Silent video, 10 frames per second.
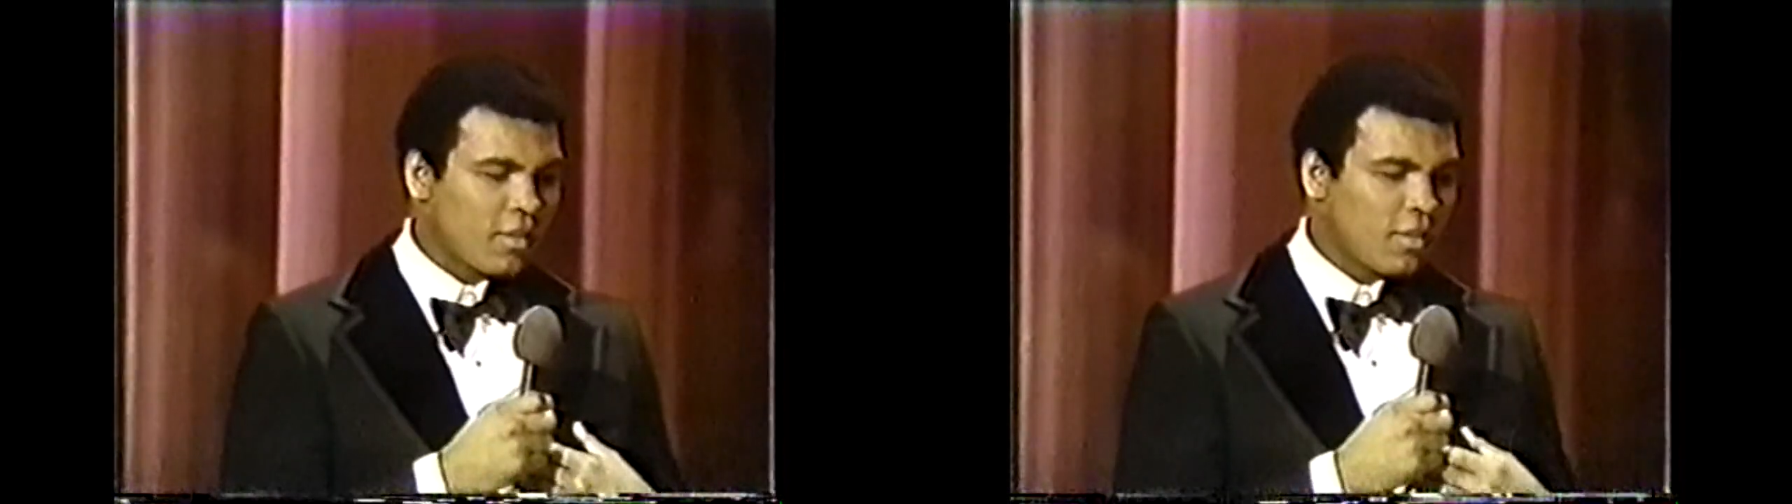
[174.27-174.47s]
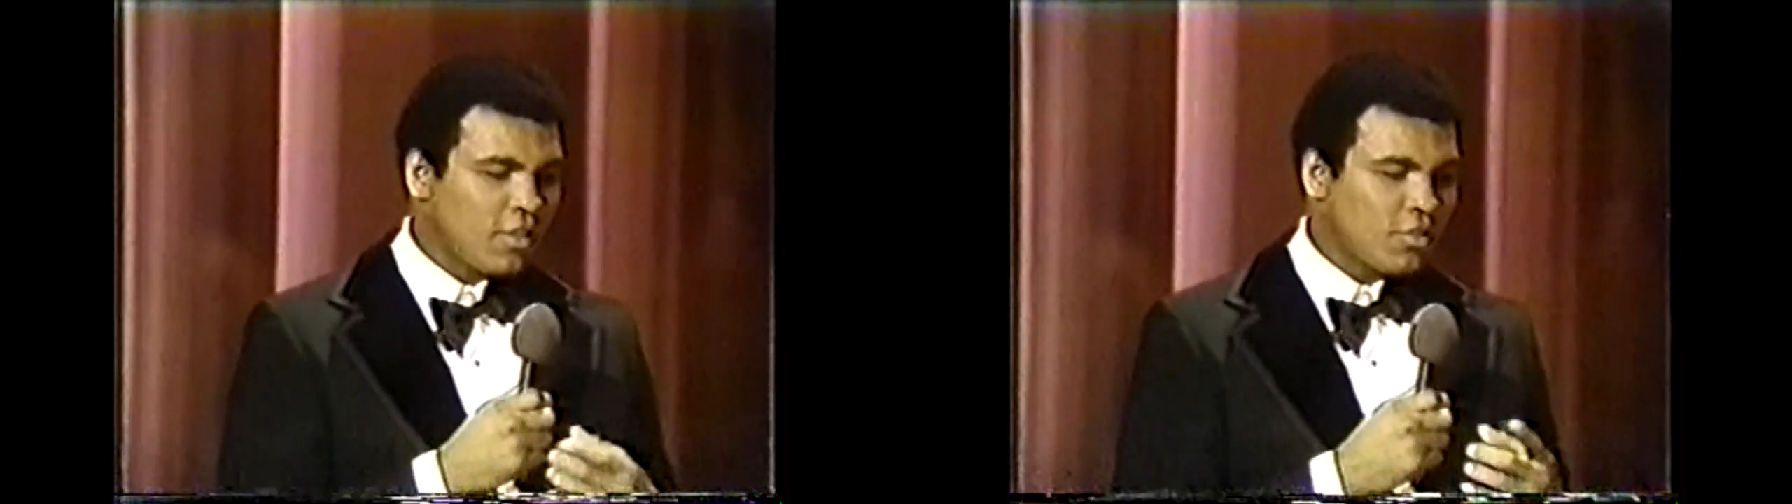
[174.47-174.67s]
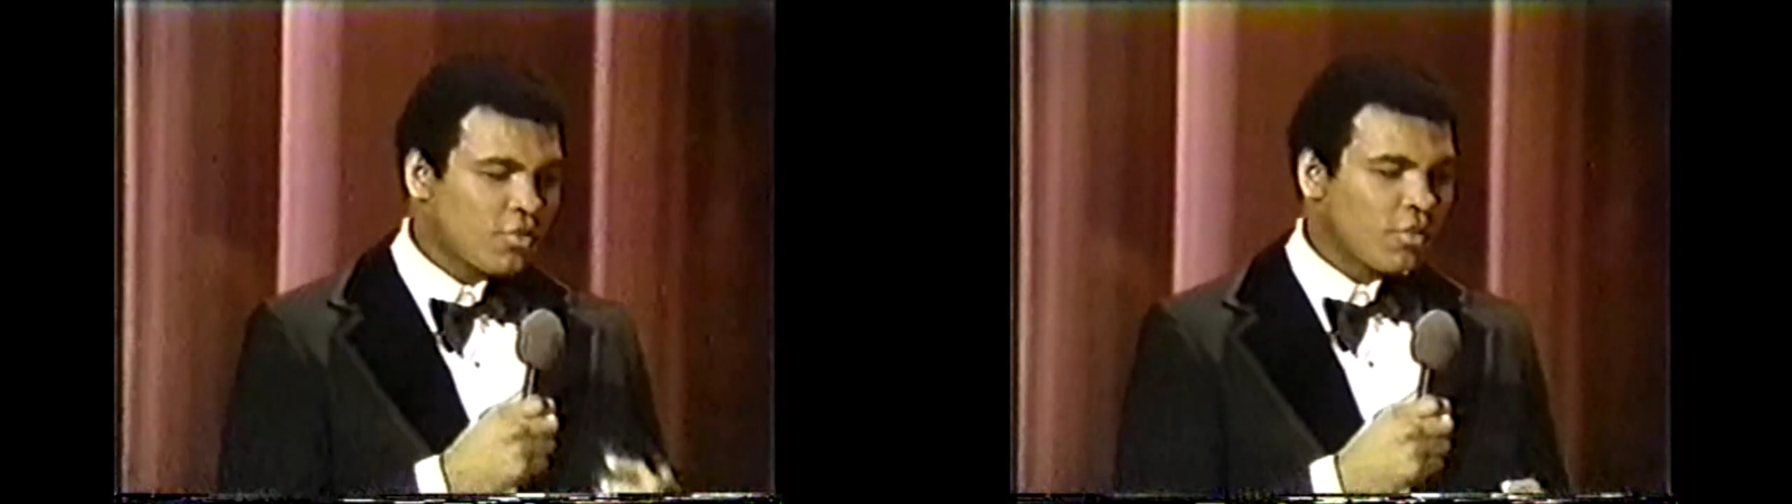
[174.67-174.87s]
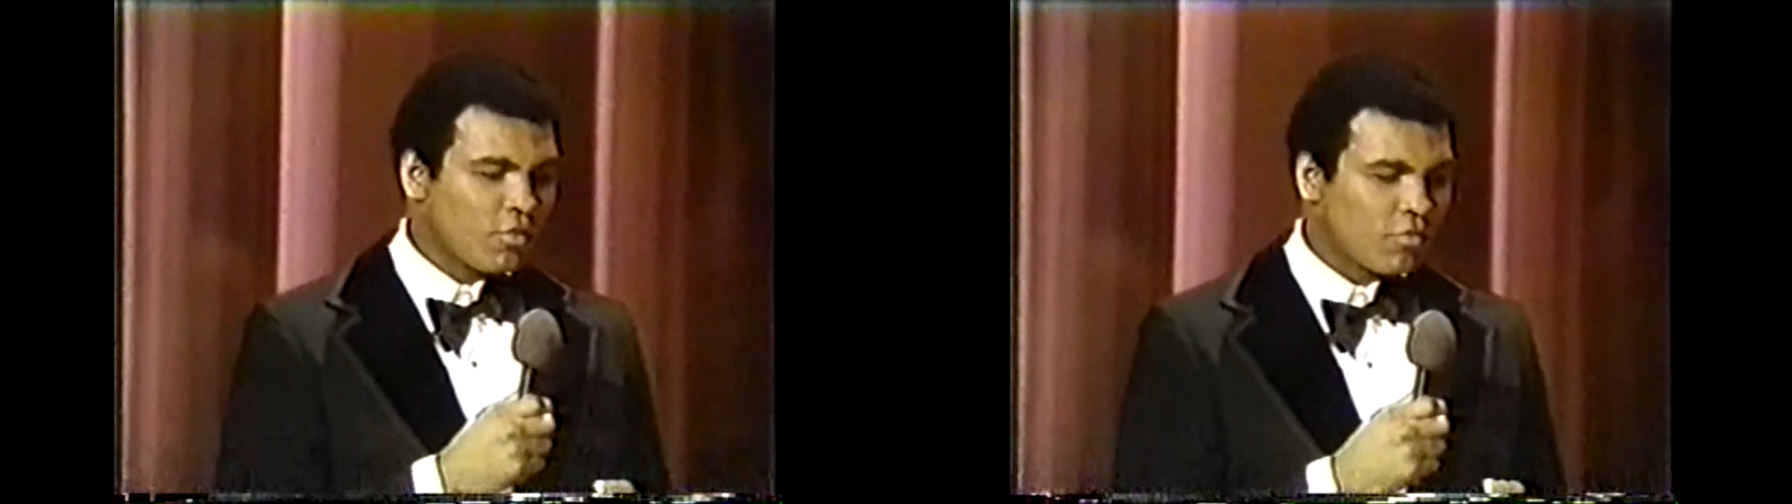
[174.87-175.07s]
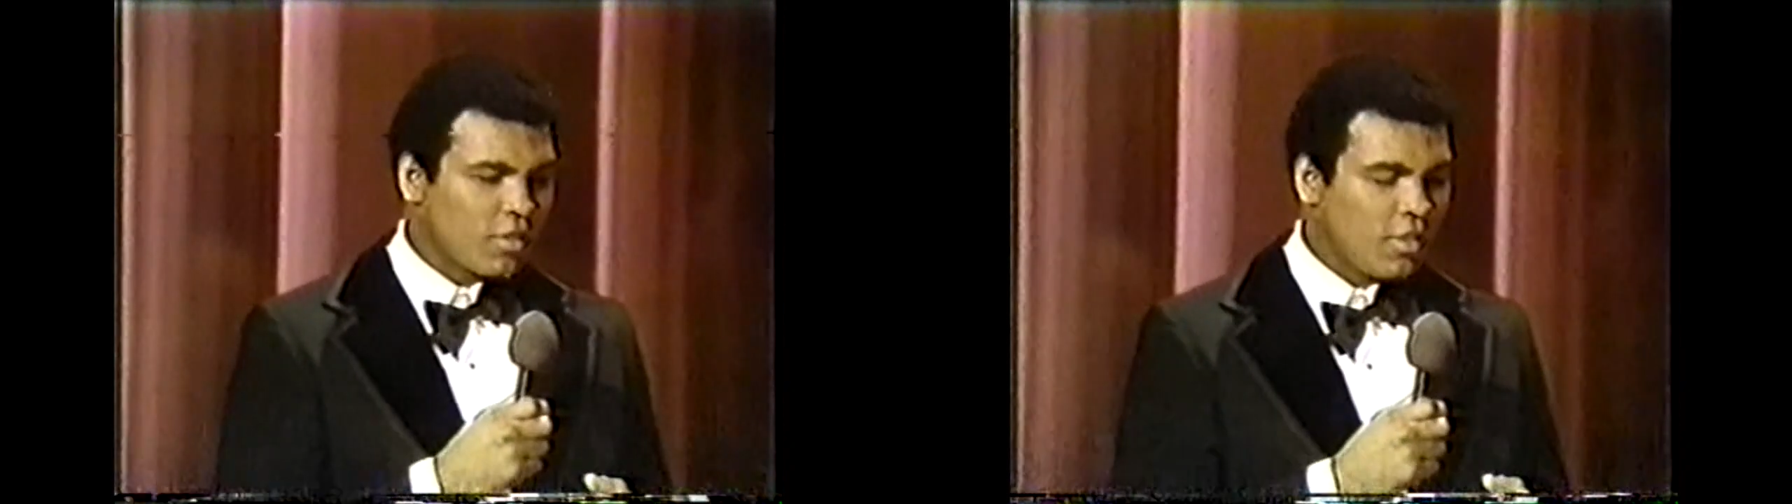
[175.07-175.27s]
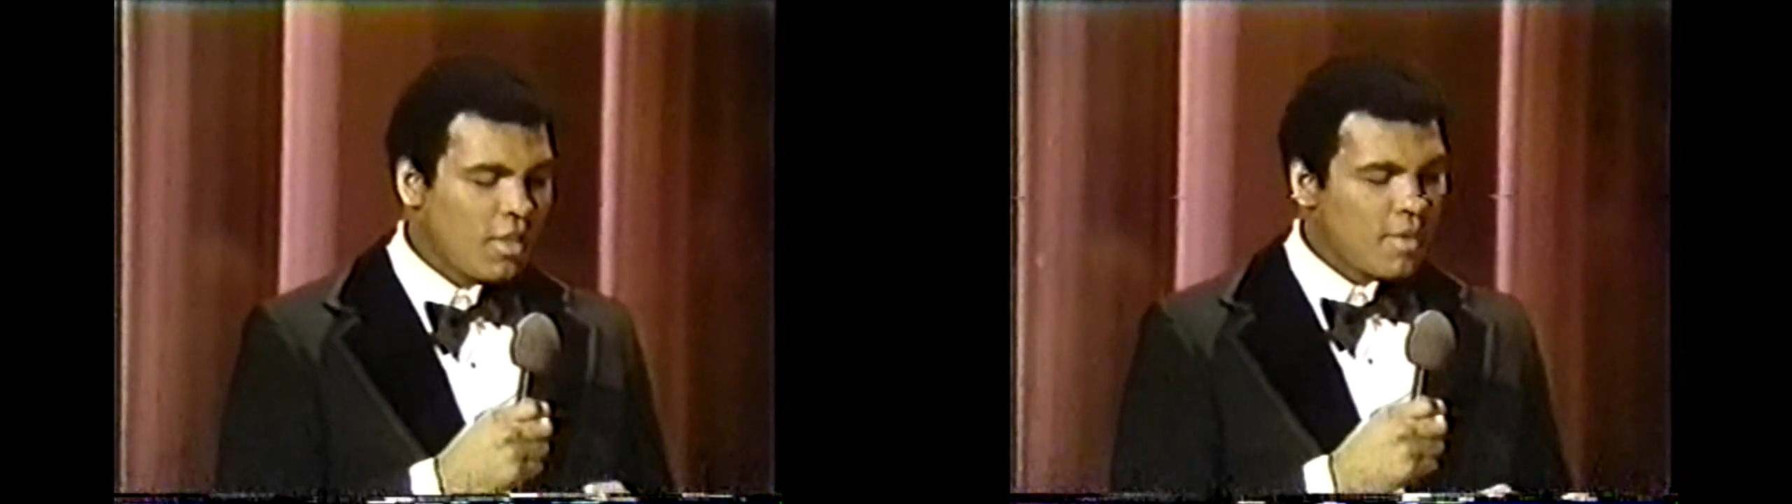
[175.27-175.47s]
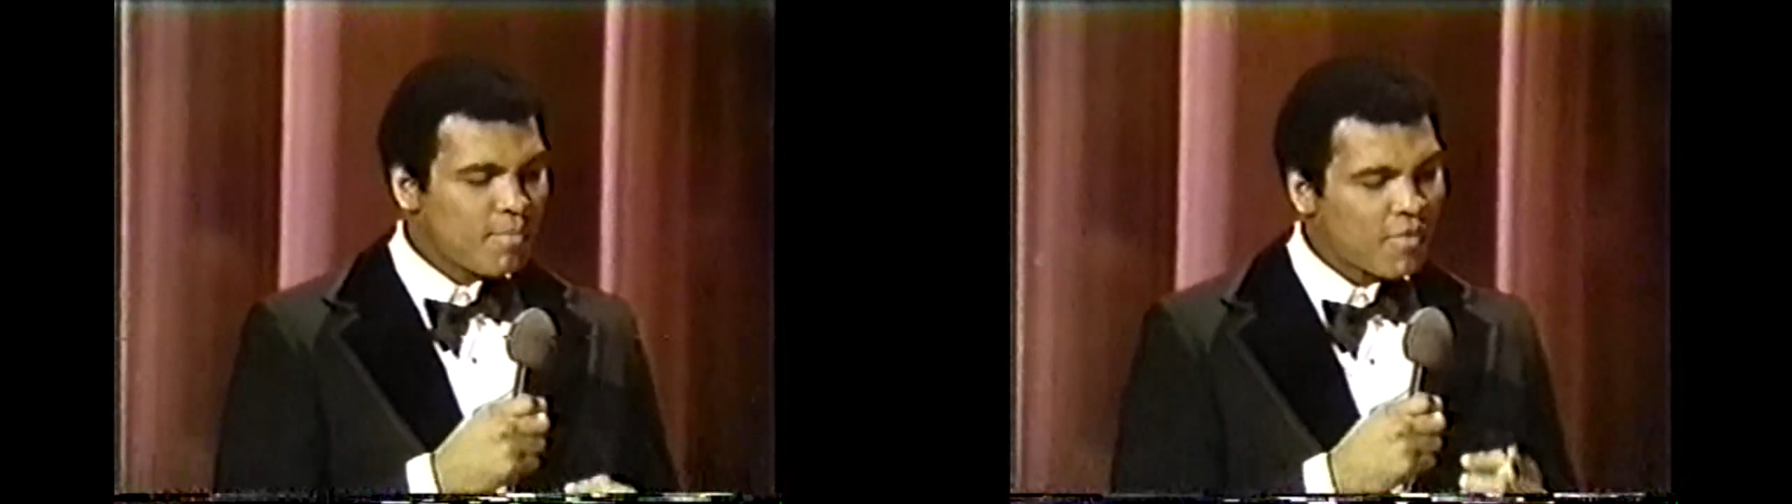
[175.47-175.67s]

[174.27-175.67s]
out that these children,